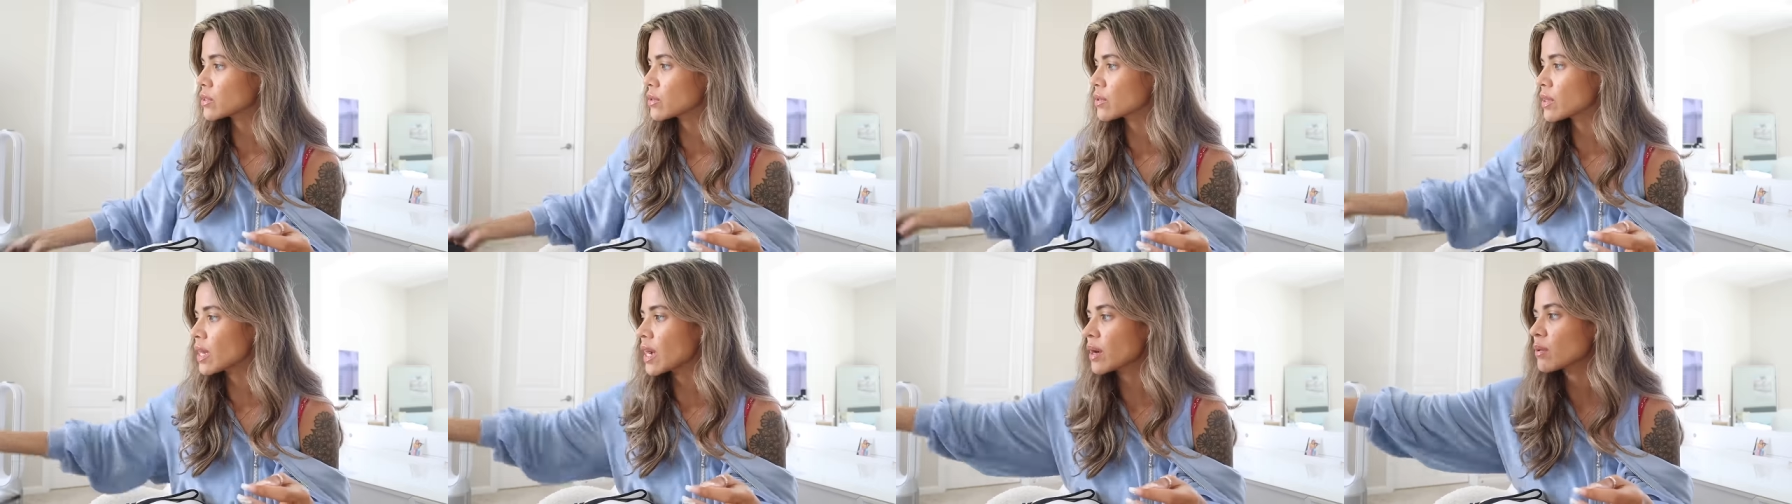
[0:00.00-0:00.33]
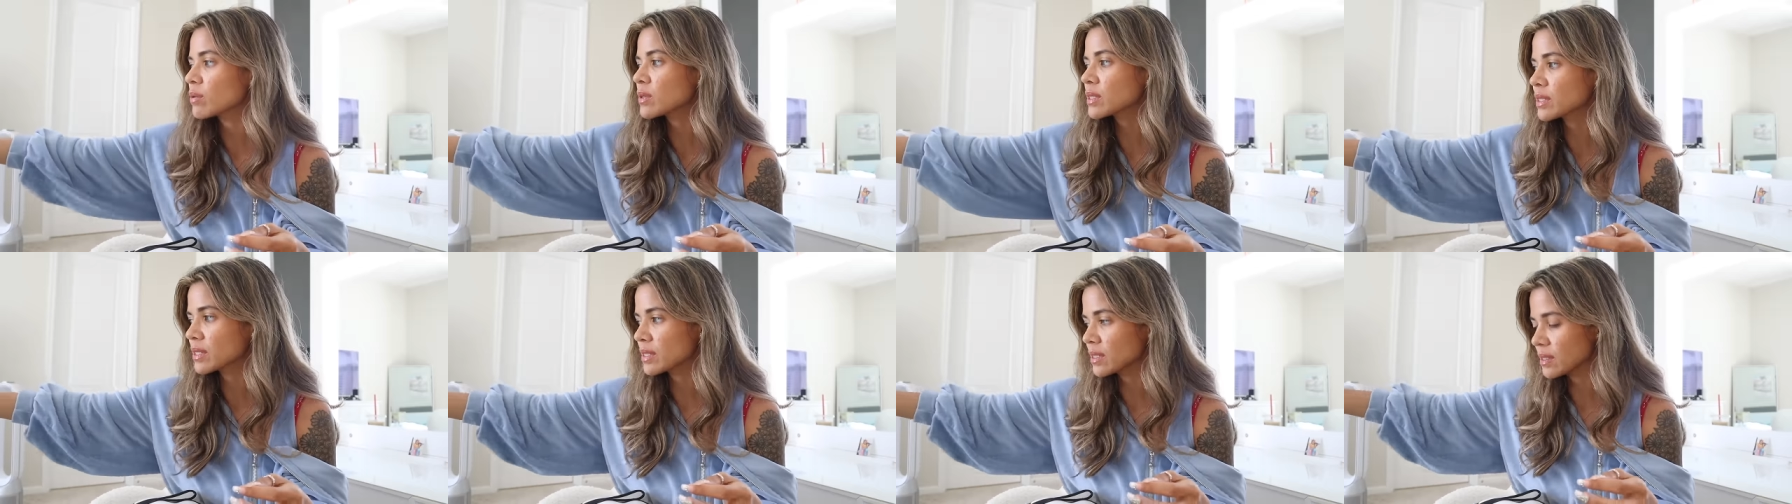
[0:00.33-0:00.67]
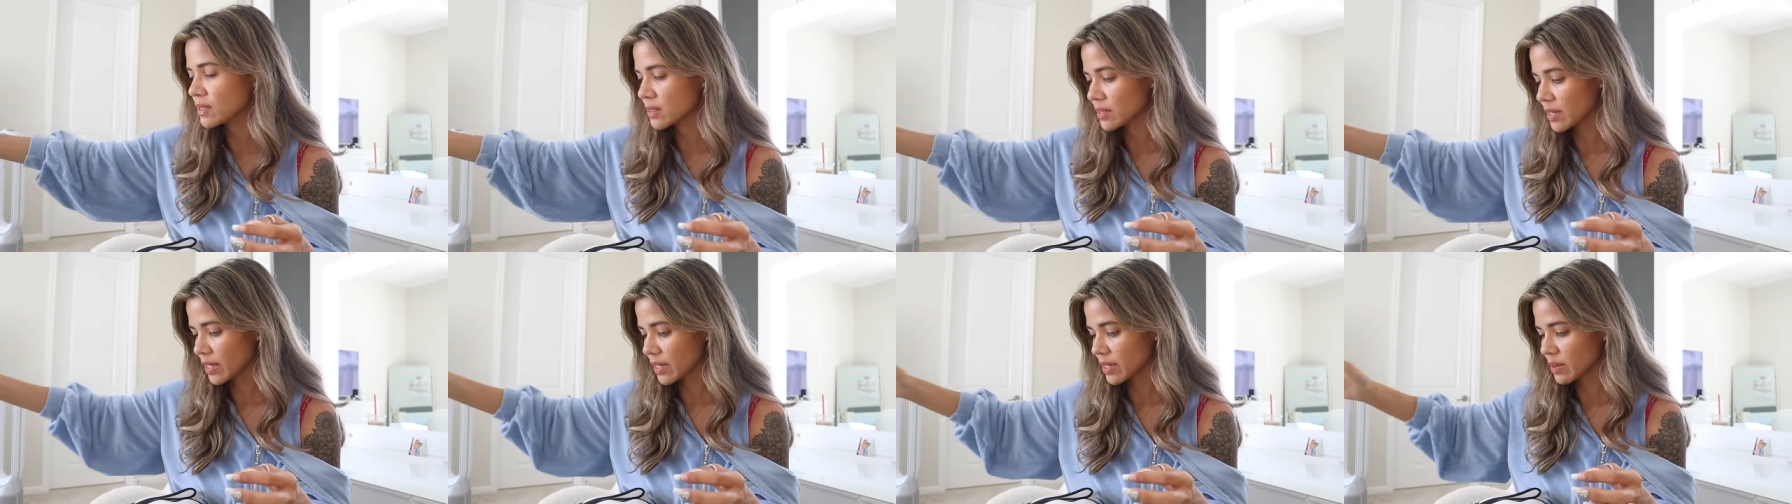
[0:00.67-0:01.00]
So that was
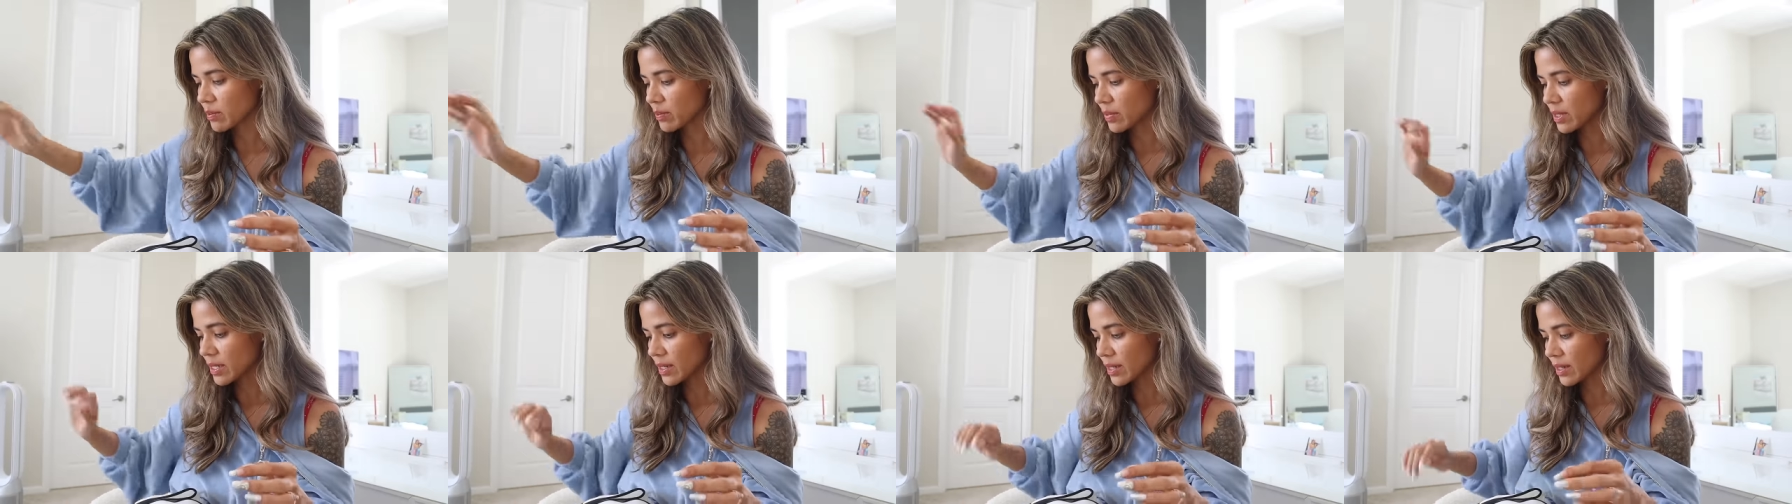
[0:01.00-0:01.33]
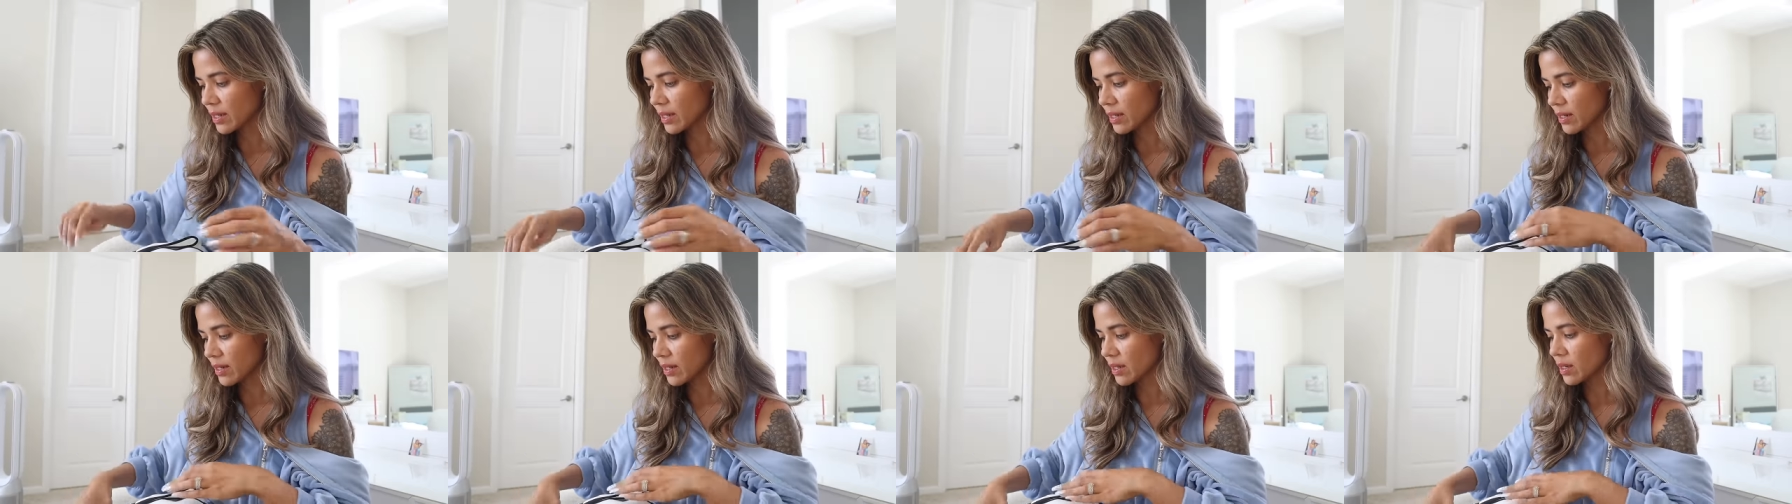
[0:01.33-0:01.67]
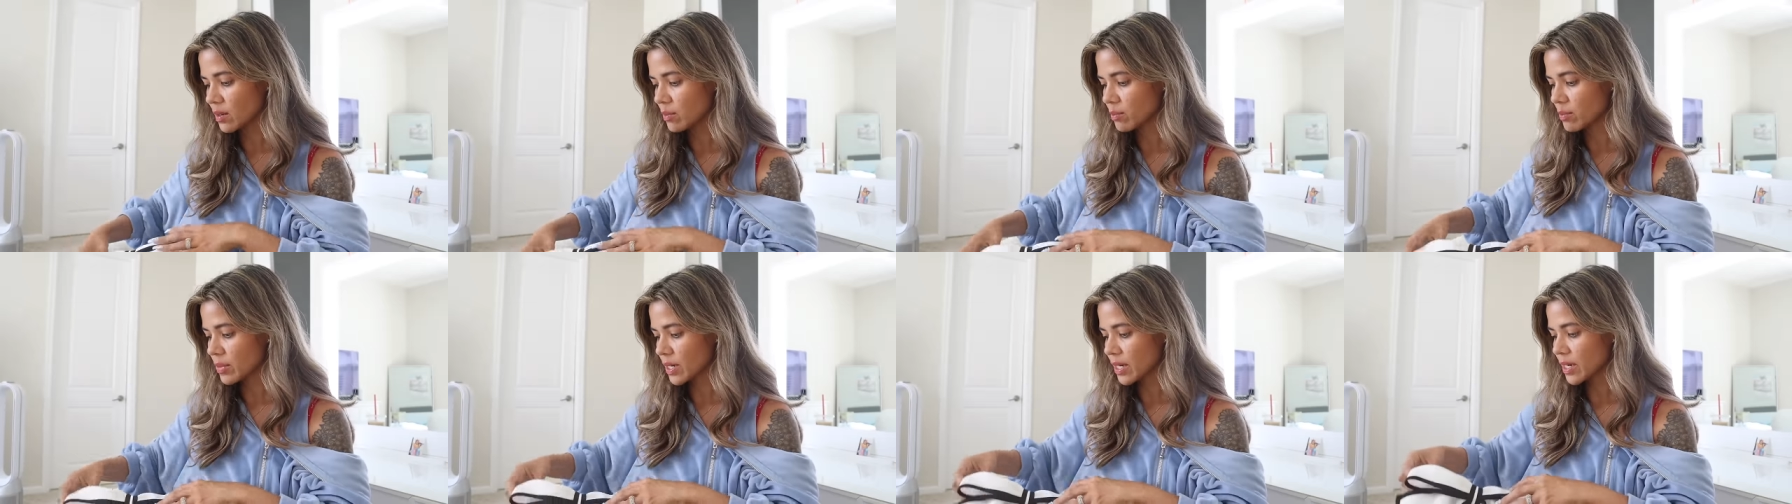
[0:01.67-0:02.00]
the second
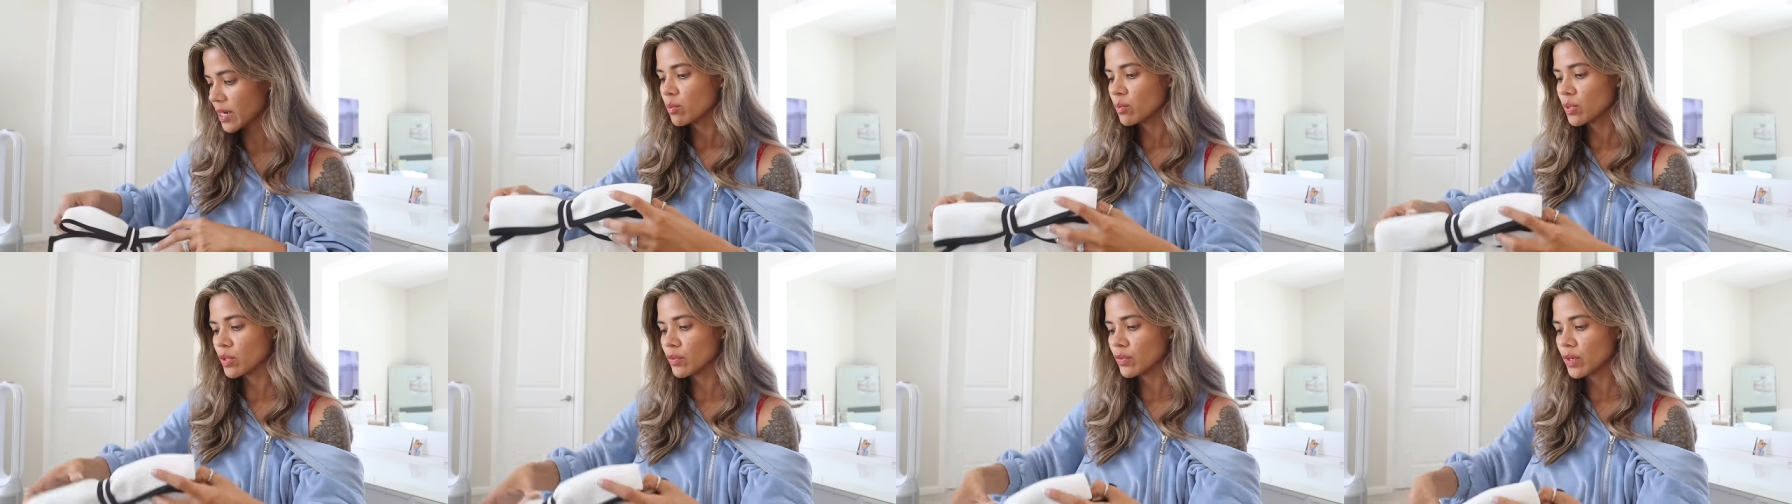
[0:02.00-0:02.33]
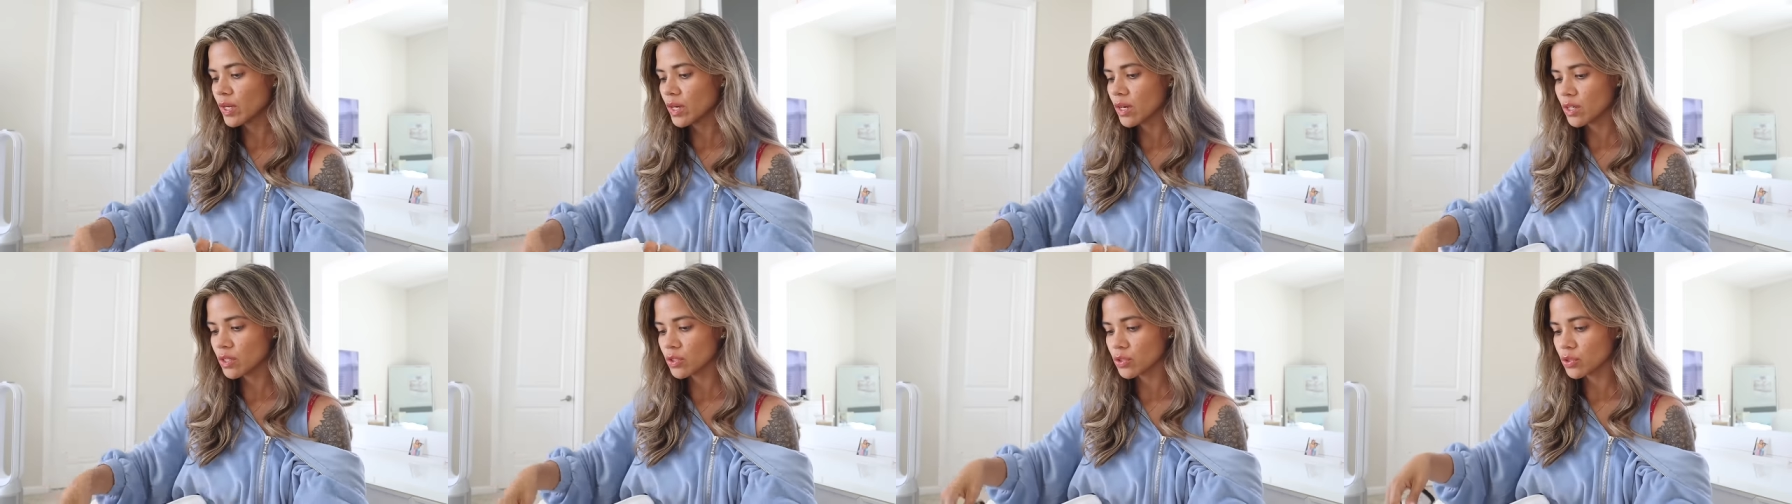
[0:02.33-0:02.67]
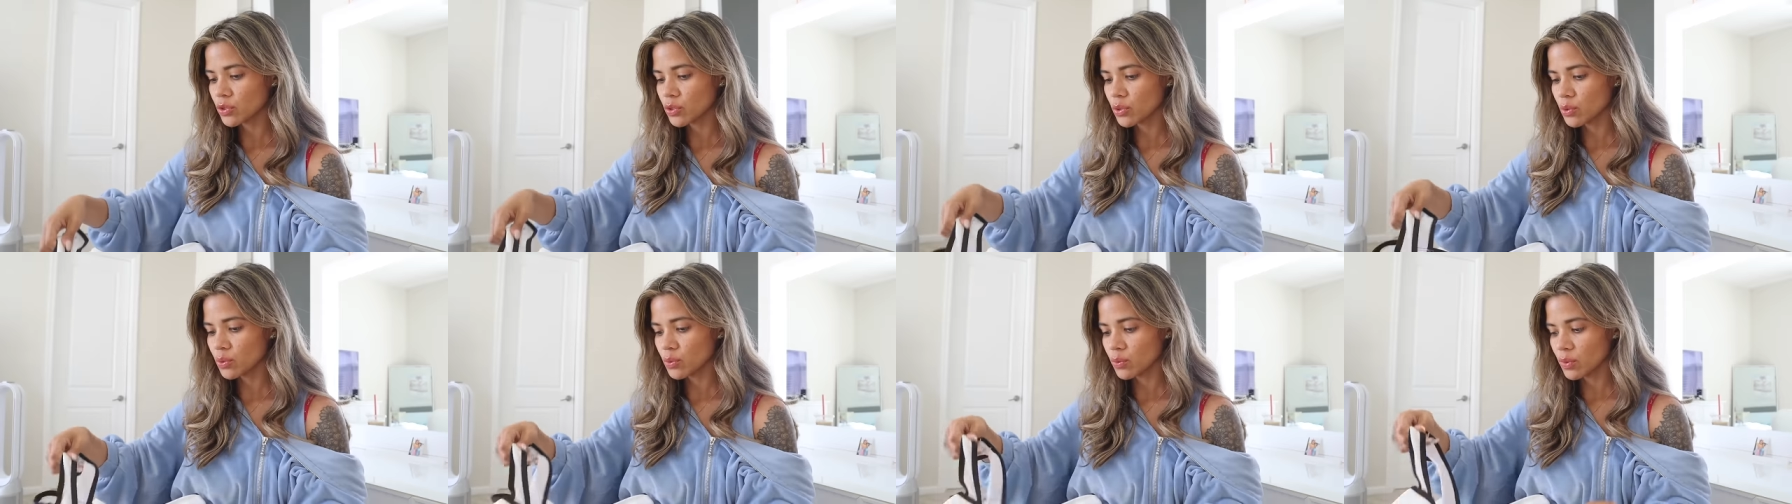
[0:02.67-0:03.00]
bikini. But moving
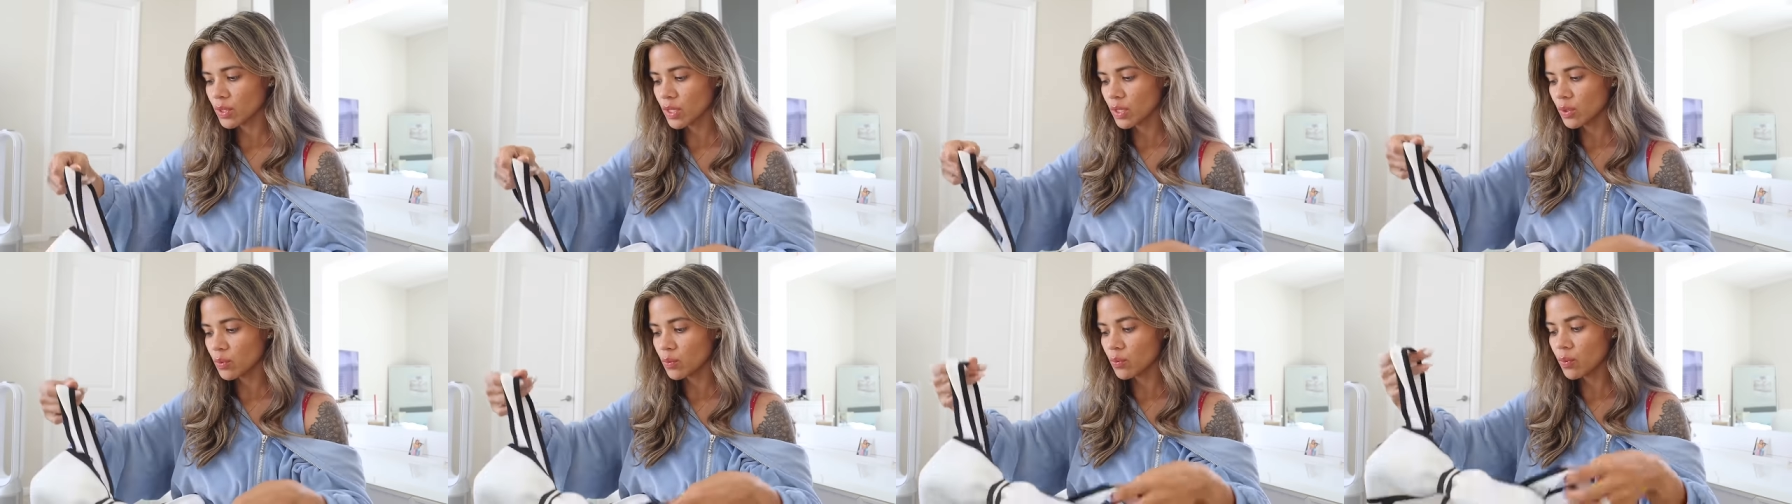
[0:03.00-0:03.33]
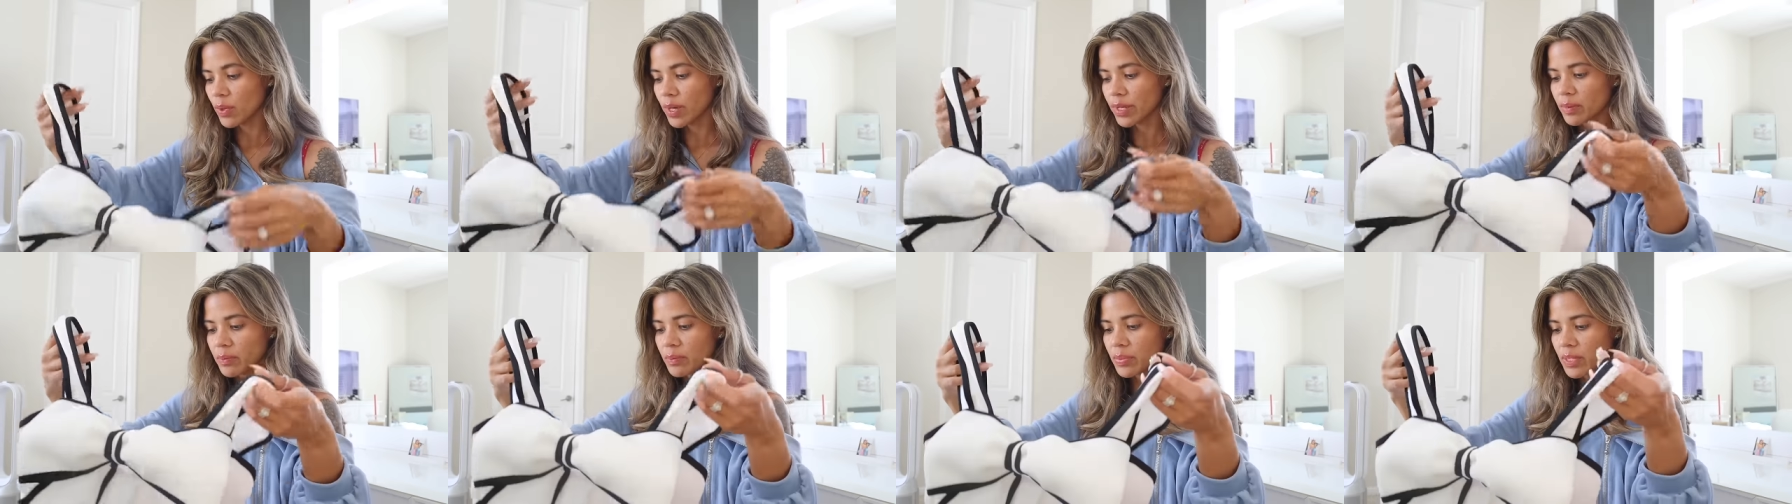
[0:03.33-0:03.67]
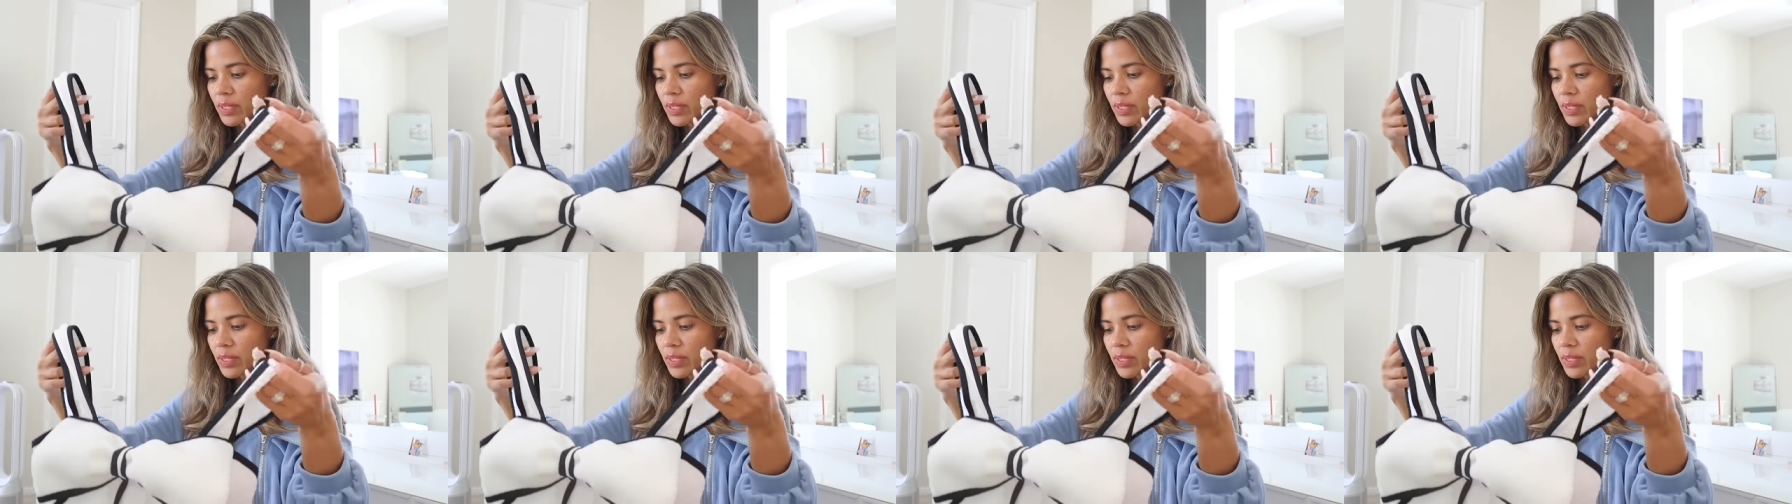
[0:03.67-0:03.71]
on to the one